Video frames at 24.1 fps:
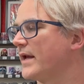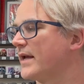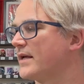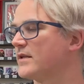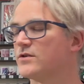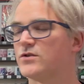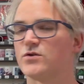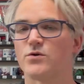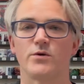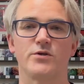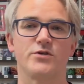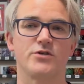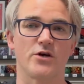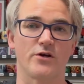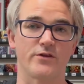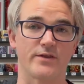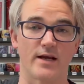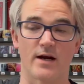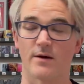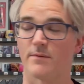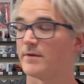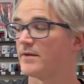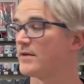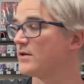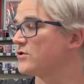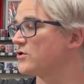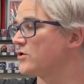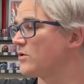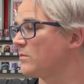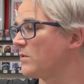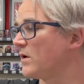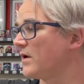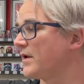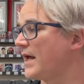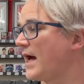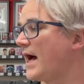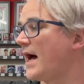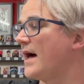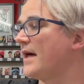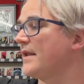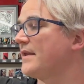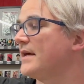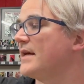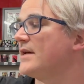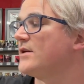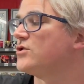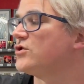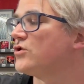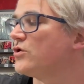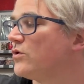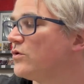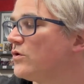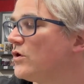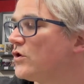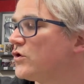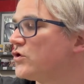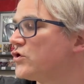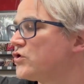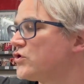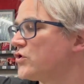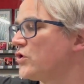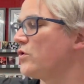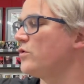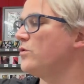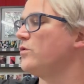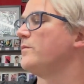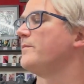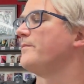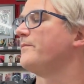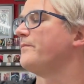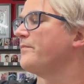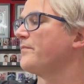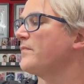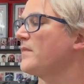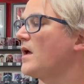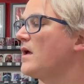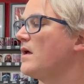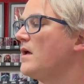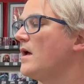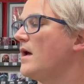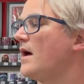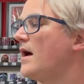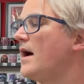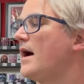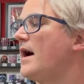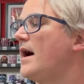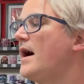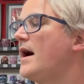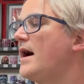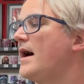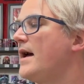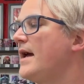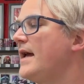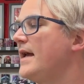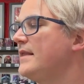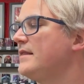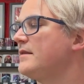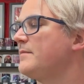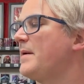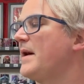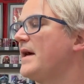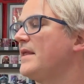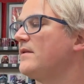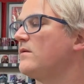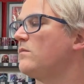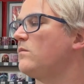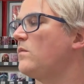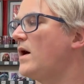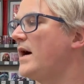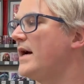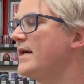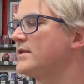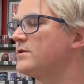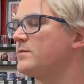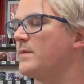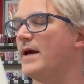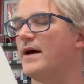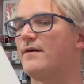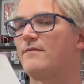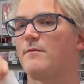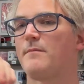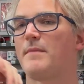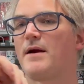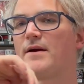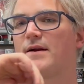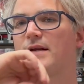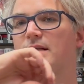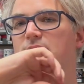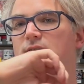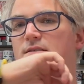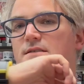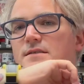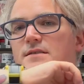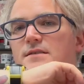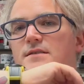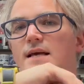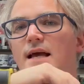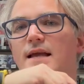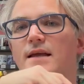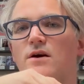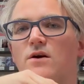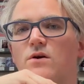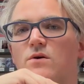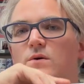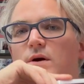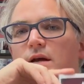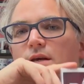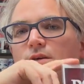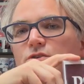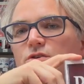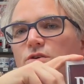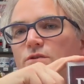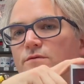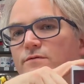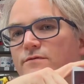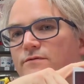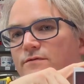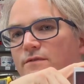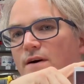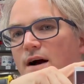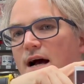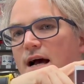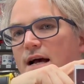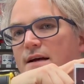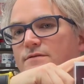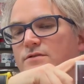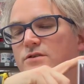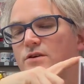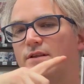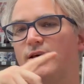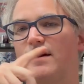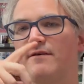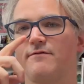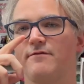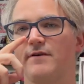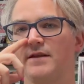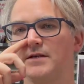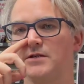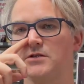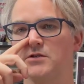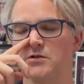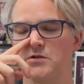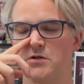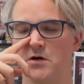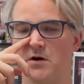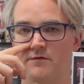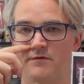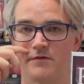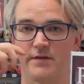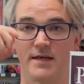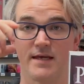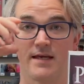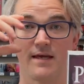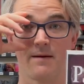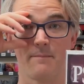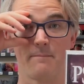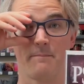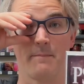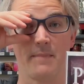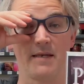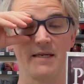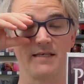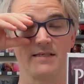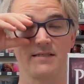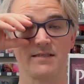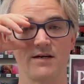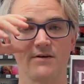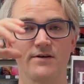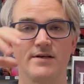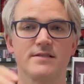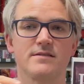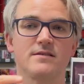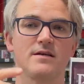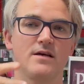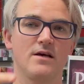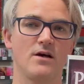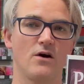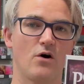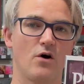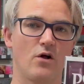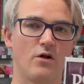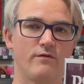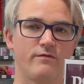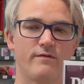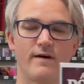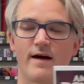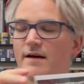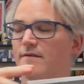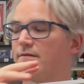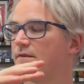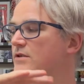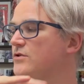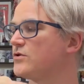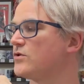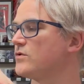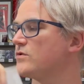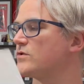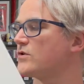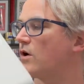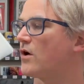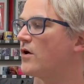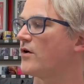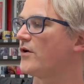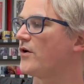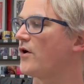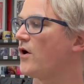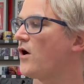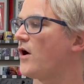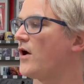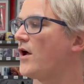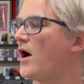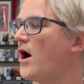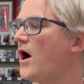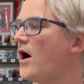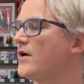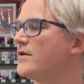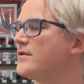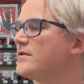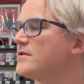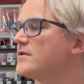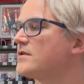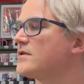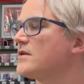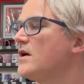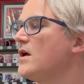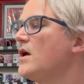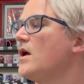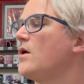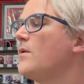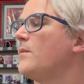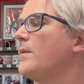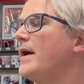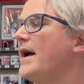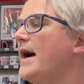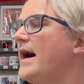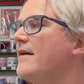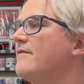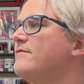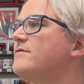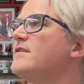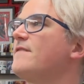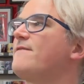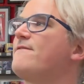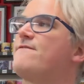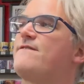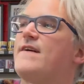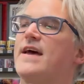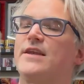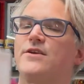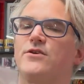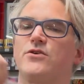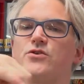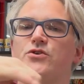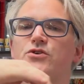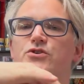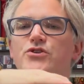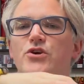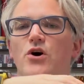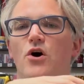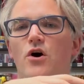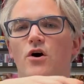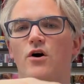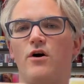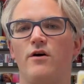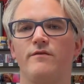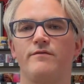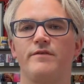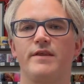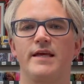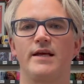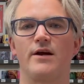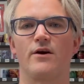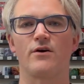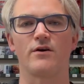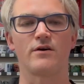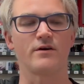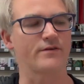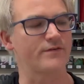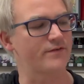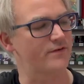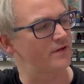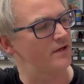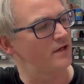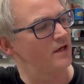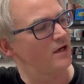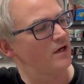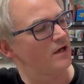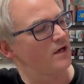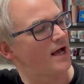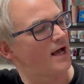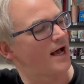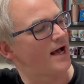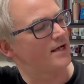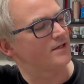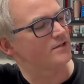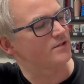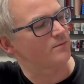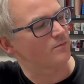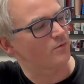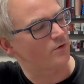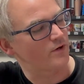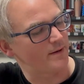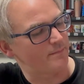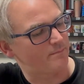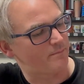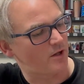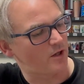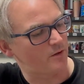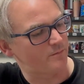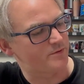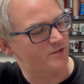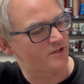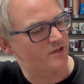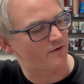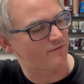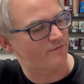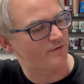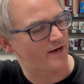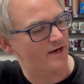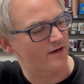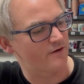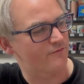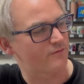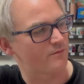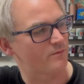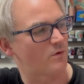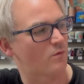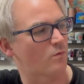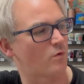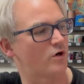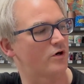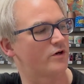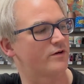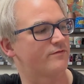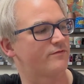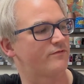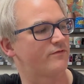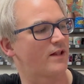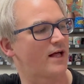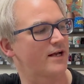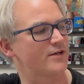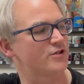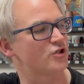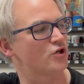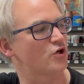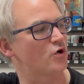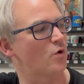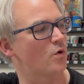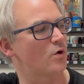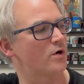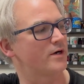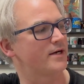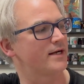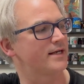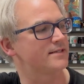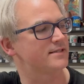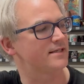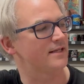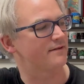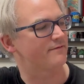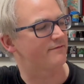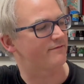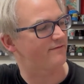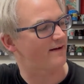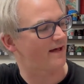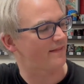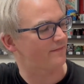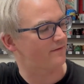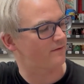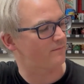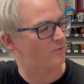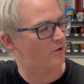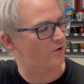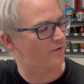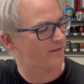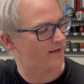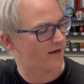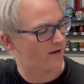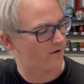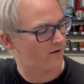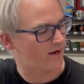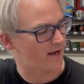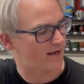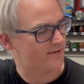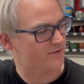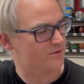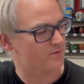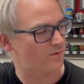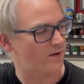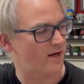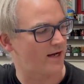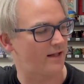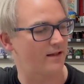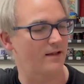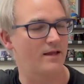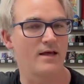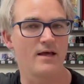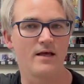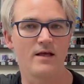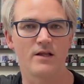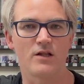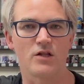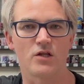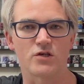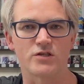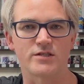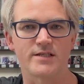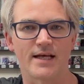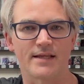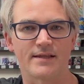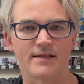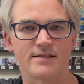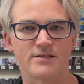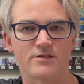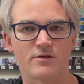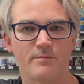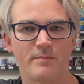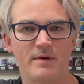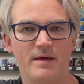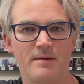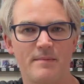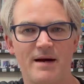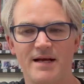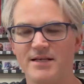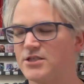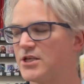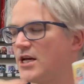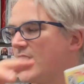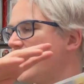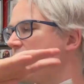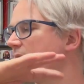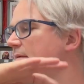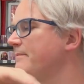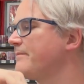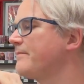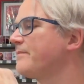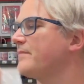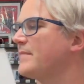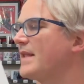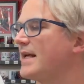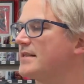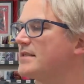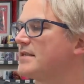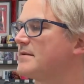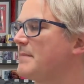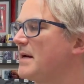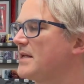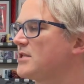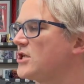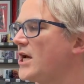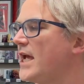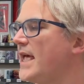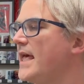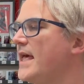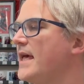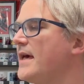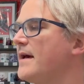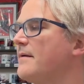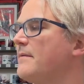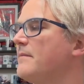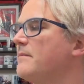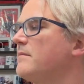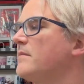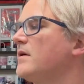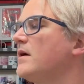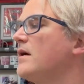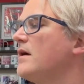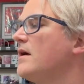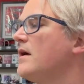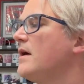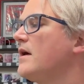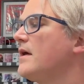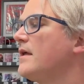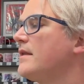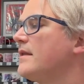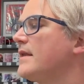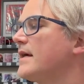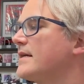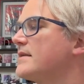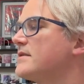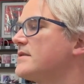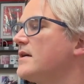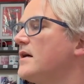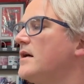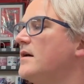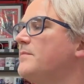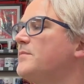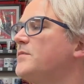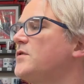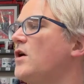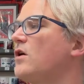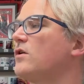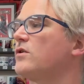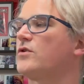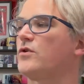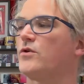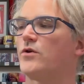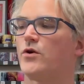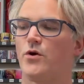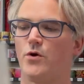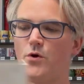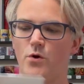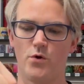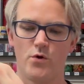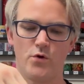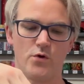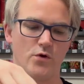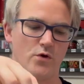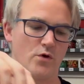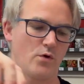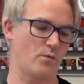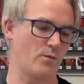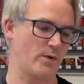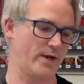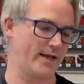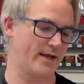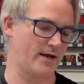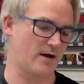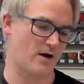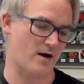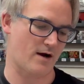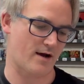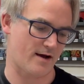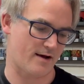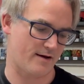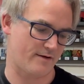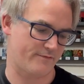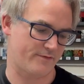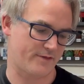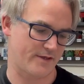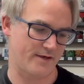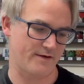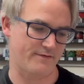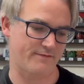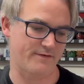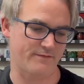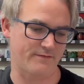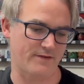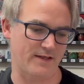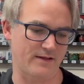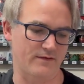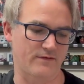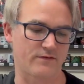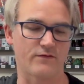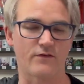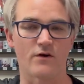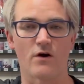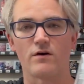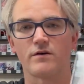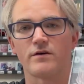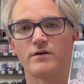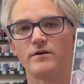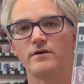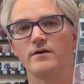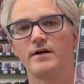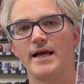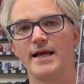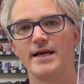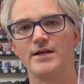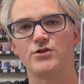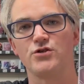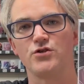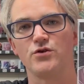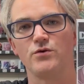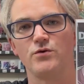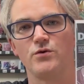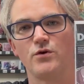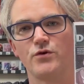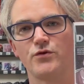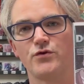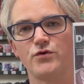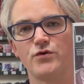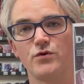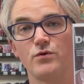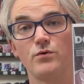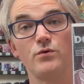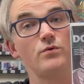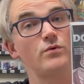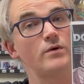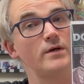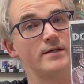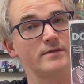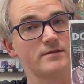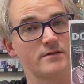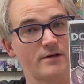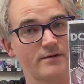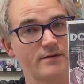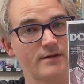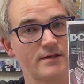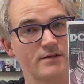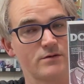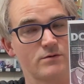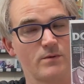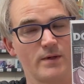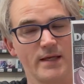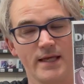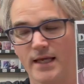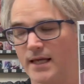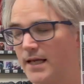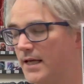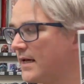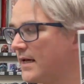can sort you out there with issue 1 and issue 2. Independent-wise, we have American Psycho issue 5, so that finishes off the miniseries. All 5 issues are now out. We have Defenders of the Earth. Some great pulp stuff here from the world of Flash Gordon. I see the Phantom on there as well. Looks like this will be my jam. That's my jam. Next up, Doctor Who. We have the 15th Doctor, issue 2 is out this week.